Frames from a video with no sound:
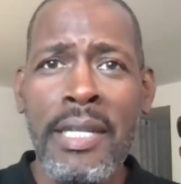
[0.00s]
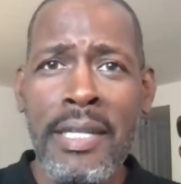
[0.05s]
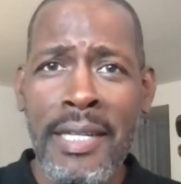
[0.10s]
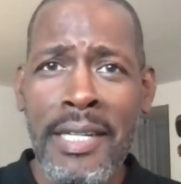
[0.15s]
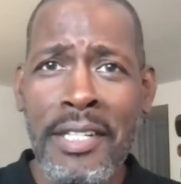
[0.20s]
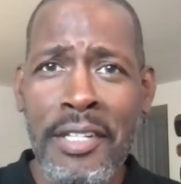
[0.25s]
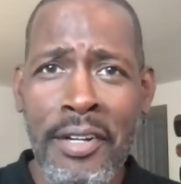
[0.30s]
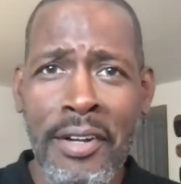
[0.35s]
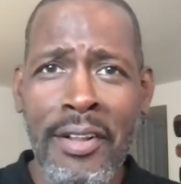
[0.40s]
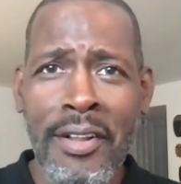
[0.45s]

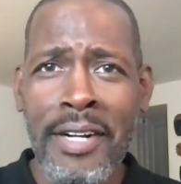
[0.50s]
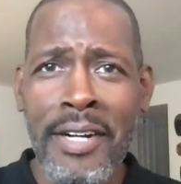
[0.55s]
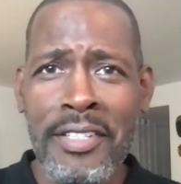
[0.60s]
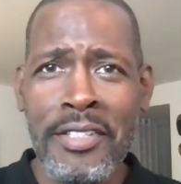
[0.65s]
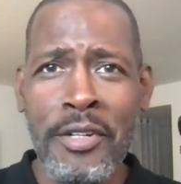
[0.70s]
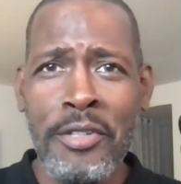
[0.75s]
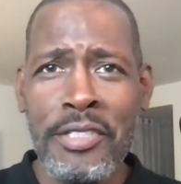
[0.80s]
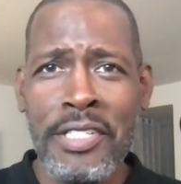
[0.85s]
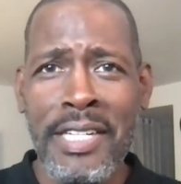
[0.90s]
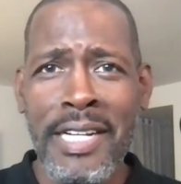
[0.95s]
And good luck to
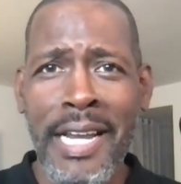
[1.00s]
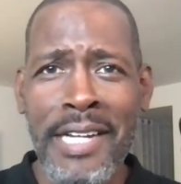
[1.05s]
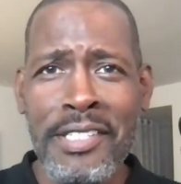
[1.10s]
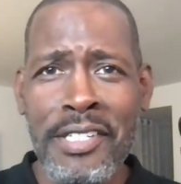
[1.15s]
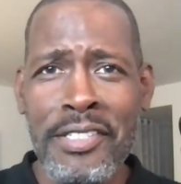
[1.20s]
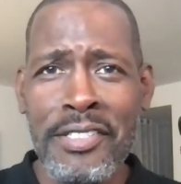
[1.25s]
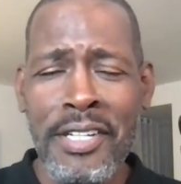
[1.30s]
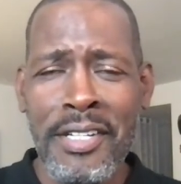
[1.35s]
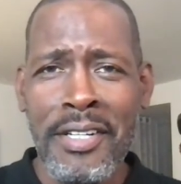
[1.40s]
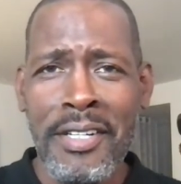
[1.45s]
those
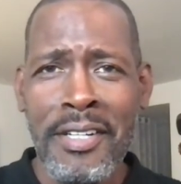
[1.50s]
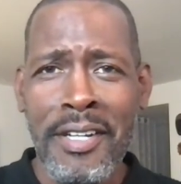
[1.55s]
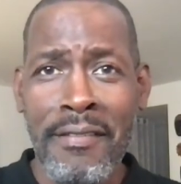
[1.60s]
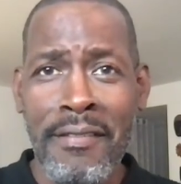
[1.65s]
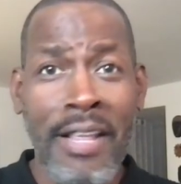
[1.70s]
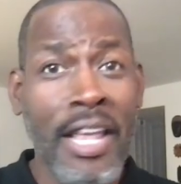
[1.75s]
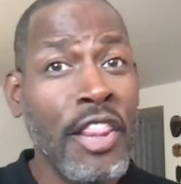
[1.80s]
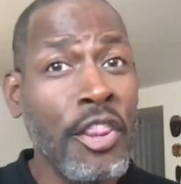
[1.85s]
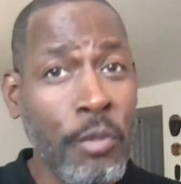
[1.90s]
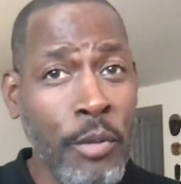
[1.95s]
connections of
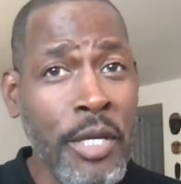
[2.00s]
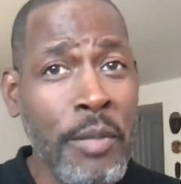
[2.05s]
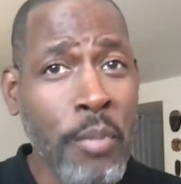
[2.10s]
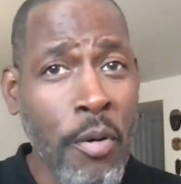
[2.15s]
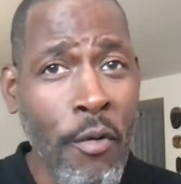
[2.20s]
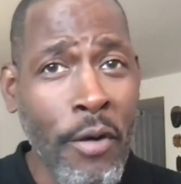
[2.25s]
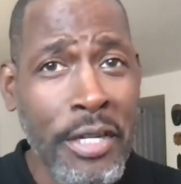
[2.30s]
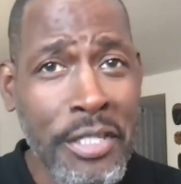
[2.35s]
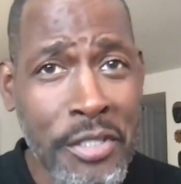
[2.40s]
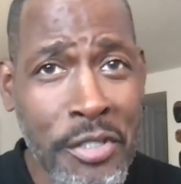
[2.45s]
that
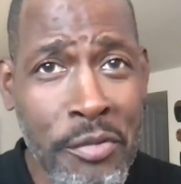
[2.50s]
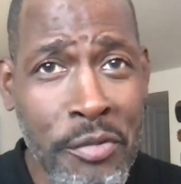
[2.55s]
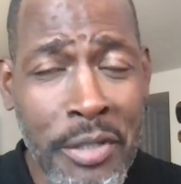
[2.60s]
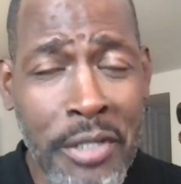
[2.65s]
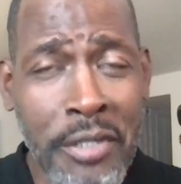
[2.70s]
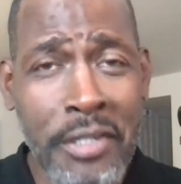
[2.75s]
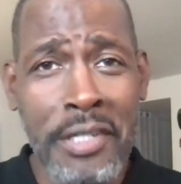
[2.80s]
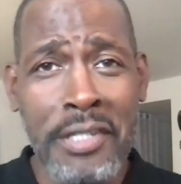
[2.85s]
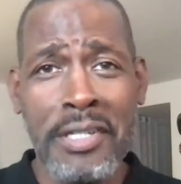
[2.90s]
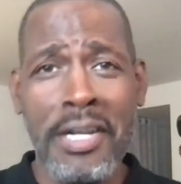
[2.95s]
$3.2
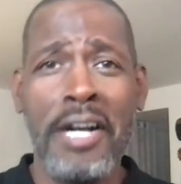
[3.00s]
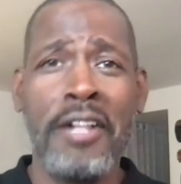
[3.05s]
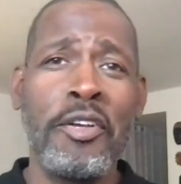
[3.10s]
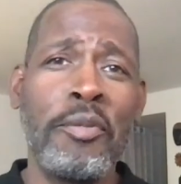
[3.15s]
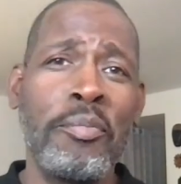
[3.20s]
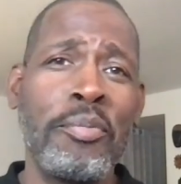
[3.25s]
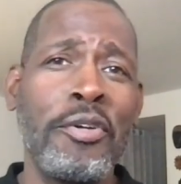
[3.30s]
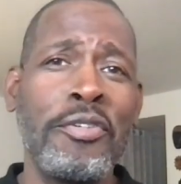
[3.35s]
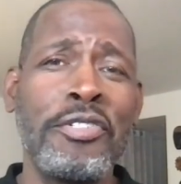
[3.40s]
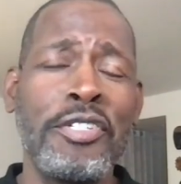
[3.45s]
million
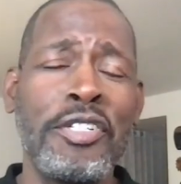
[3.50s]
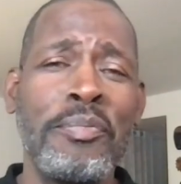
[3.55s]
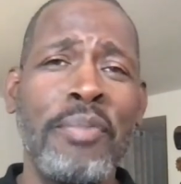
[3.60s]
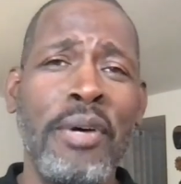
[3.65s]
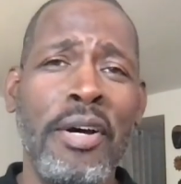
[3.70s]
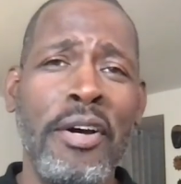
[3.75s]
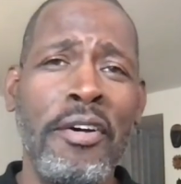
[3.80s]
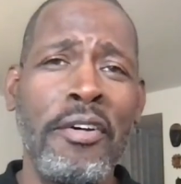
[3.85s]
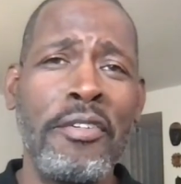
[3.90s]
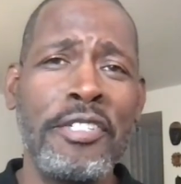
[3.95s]
purchase,
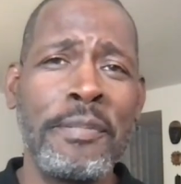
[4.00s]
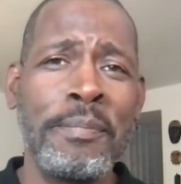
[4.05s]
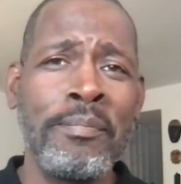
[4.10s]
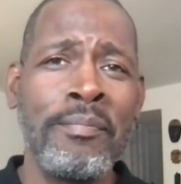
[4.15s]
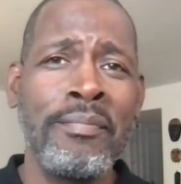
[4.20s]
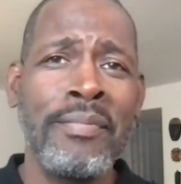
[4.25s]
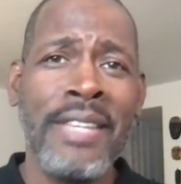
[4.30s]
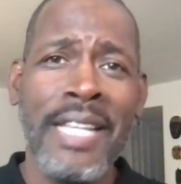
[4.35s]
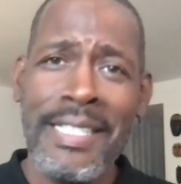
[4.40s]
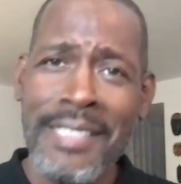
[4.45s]
Barnes,
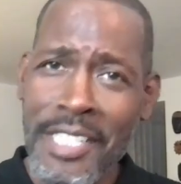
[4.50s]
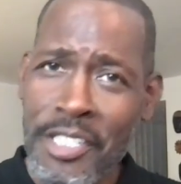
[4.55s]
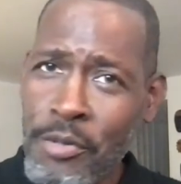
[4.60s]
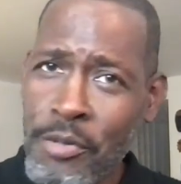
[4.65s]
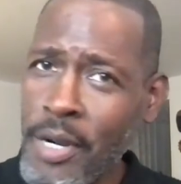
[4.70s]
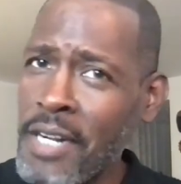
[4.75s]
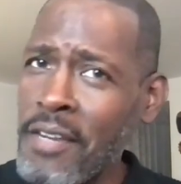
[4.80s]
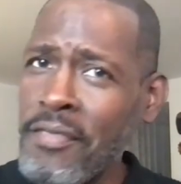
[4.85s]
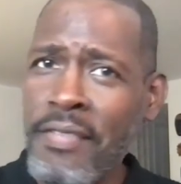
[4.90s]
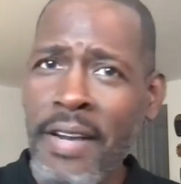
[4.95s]
as they
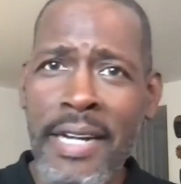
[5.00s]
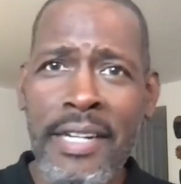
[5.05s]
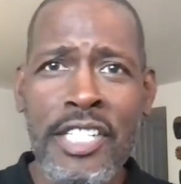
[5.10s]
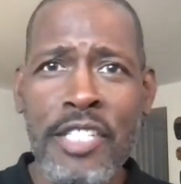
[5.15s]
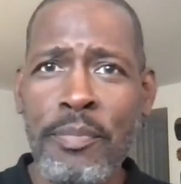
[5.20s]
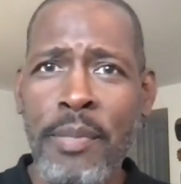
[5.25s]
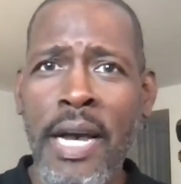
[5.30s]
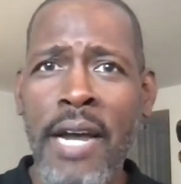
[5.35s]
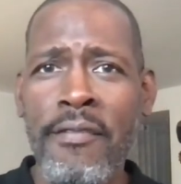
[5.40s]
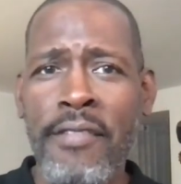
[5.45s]
try to find a
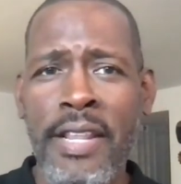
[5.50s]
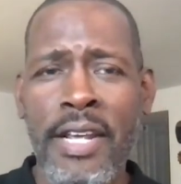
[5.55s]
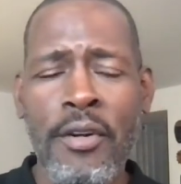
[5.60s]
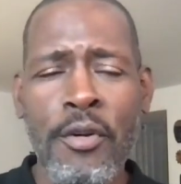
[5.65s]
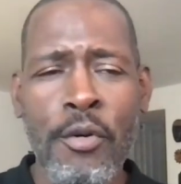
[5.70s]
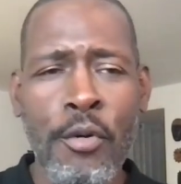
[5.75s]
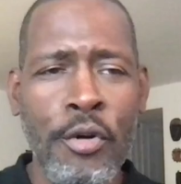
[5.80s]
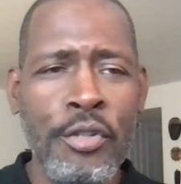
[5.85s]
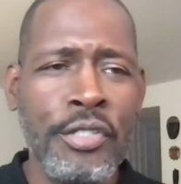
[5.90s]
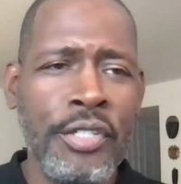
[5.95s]
spot for that
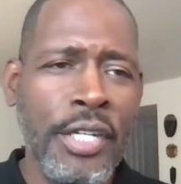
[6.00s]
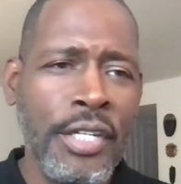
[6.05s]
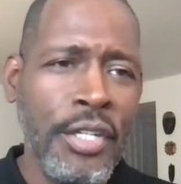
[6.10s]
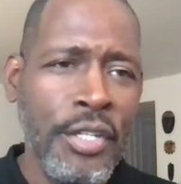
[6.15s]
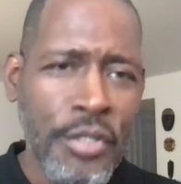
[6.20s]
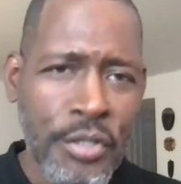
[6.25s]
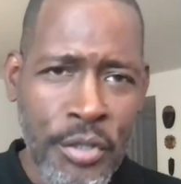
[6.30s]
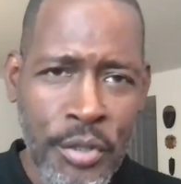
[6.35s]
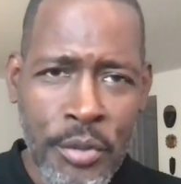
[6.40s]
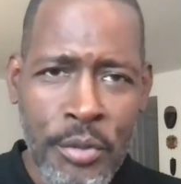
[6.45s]
horse
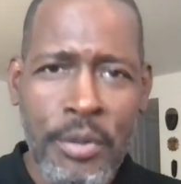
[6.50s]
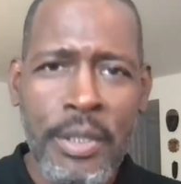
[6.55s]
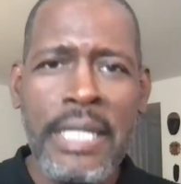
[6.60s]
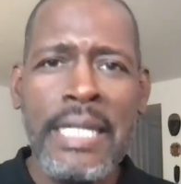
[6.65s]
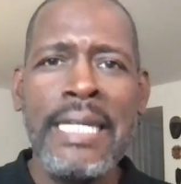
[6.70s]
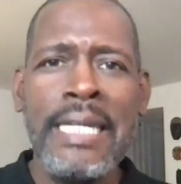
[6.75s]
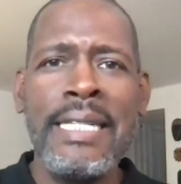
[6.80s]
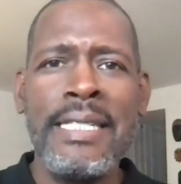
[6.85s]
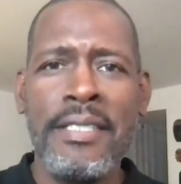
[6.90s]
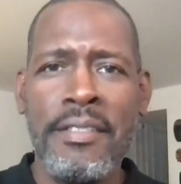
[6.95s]
to
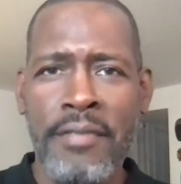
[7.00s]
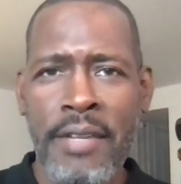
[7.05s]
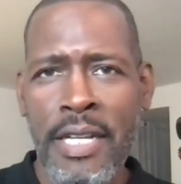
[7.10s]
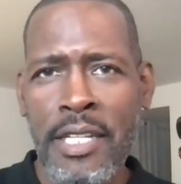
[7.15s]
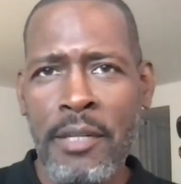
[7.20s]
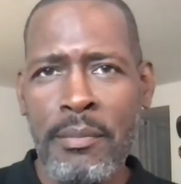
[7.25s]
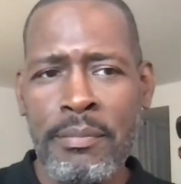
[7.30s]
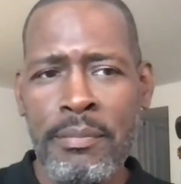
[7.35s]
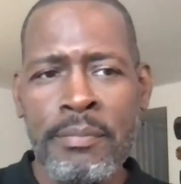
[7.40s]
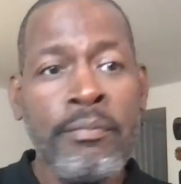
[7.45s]
develop.